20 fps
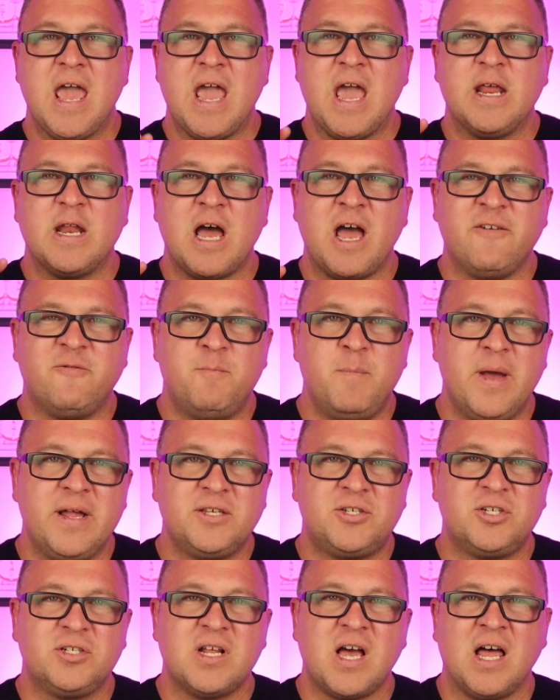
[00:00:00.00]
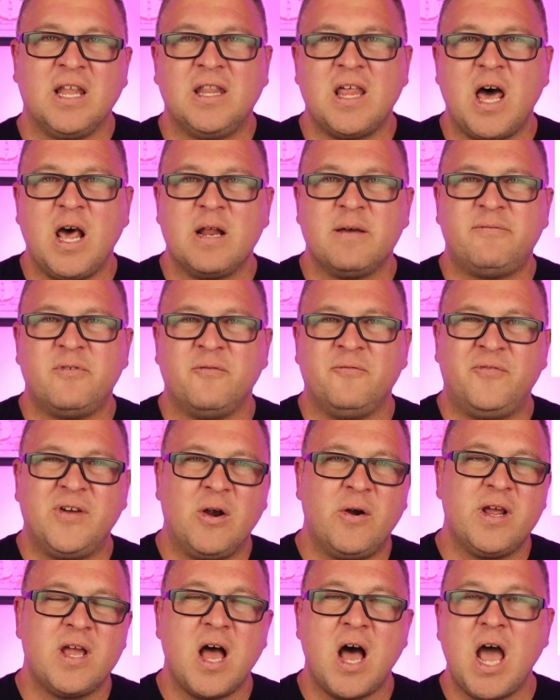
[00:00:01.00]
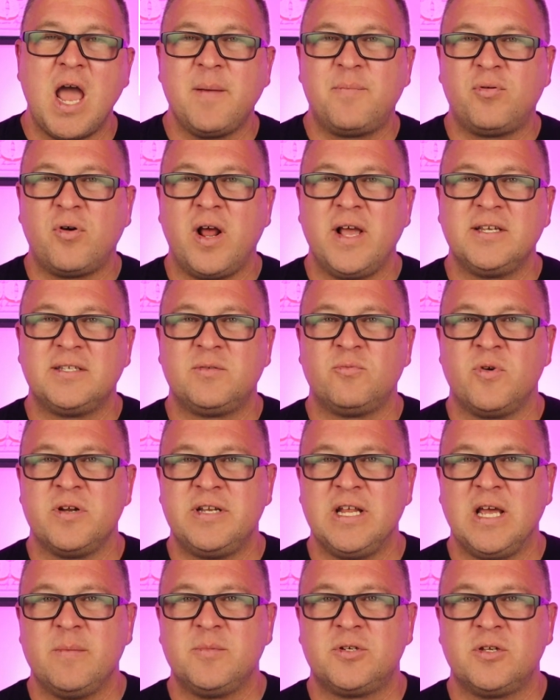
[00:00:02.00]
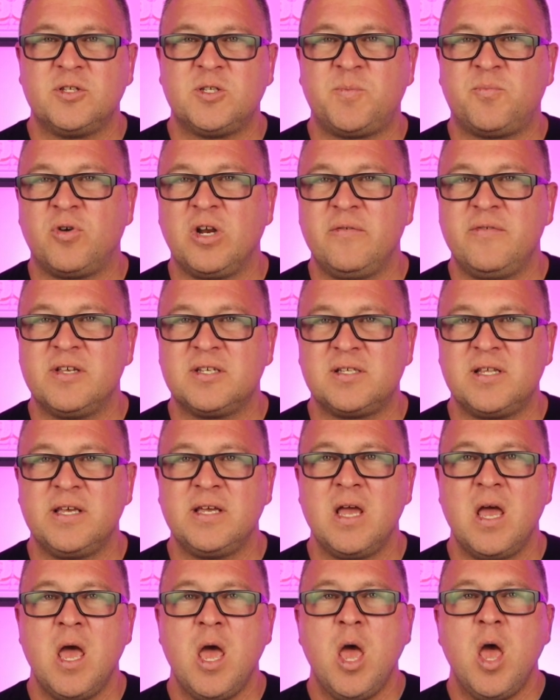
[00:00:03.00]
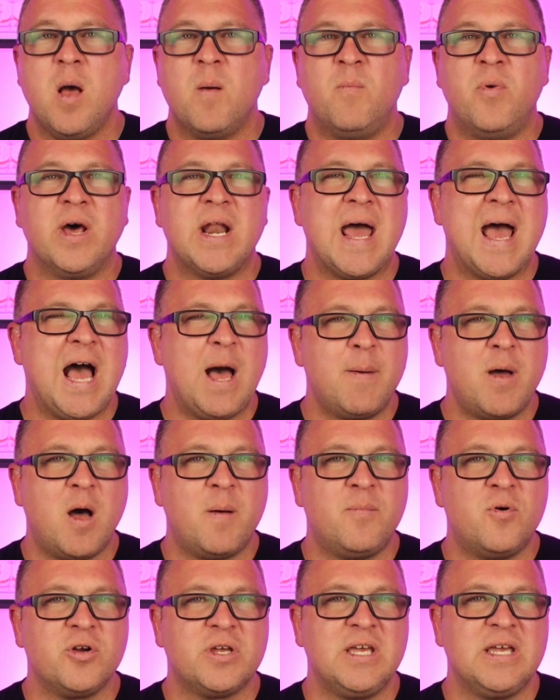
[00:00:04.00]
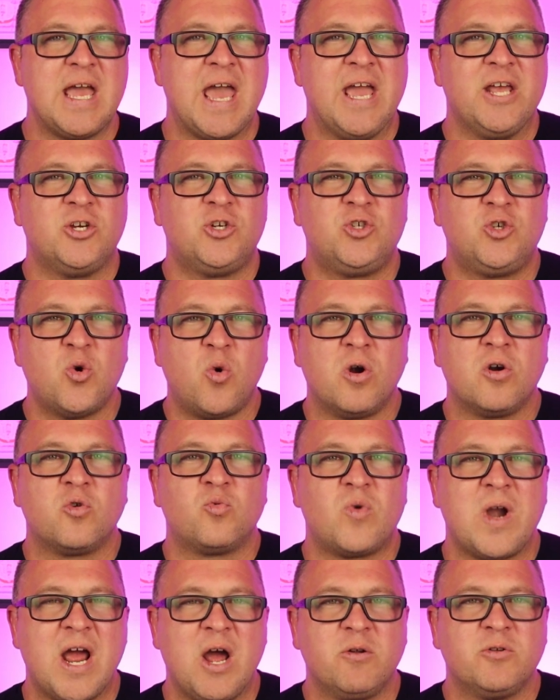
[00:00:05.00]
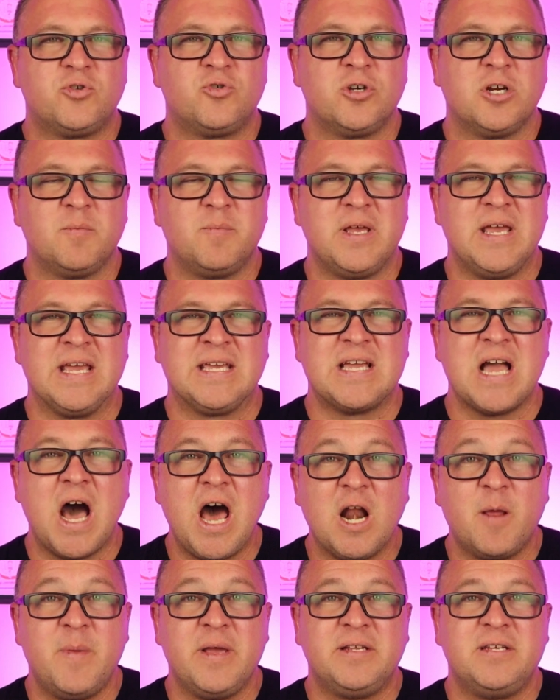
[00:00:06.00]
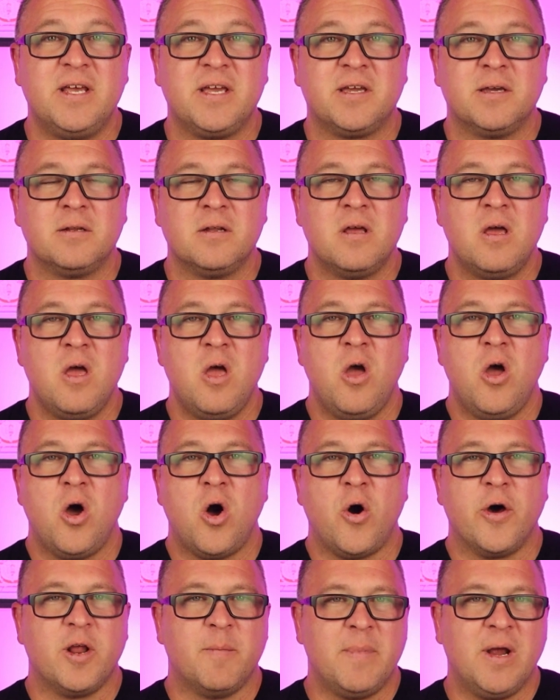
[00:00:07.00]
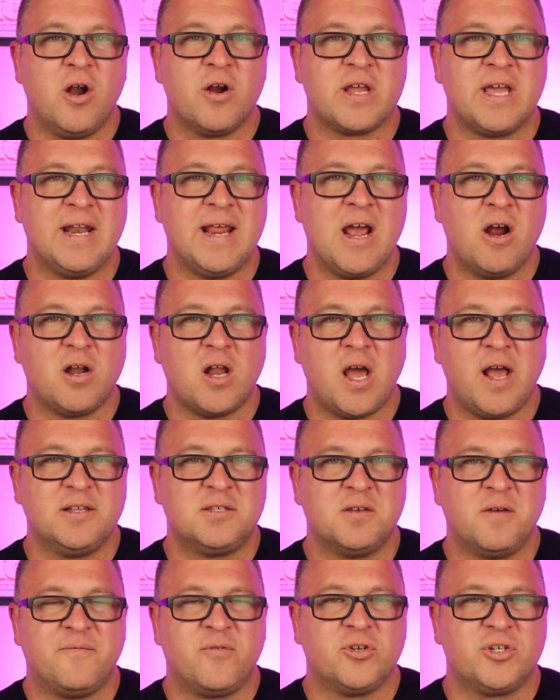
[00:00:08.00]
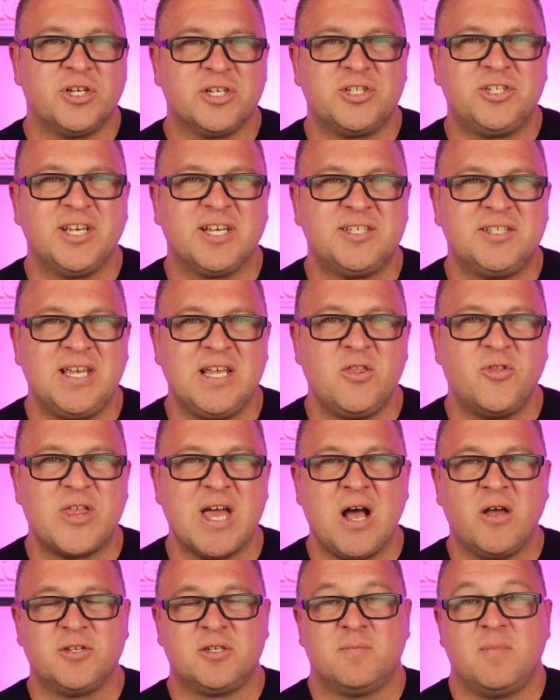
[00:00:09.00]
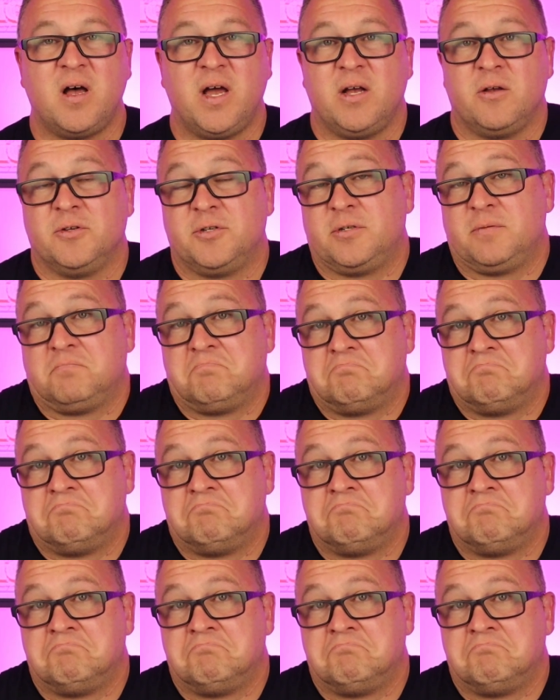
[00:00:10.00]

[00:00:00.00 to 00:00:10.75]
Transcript: And I've mentioned a lot of very high-priced redemptions previously, but how about booking a short round-trip economy ticket on American Airlines for just sixteen thousand miles?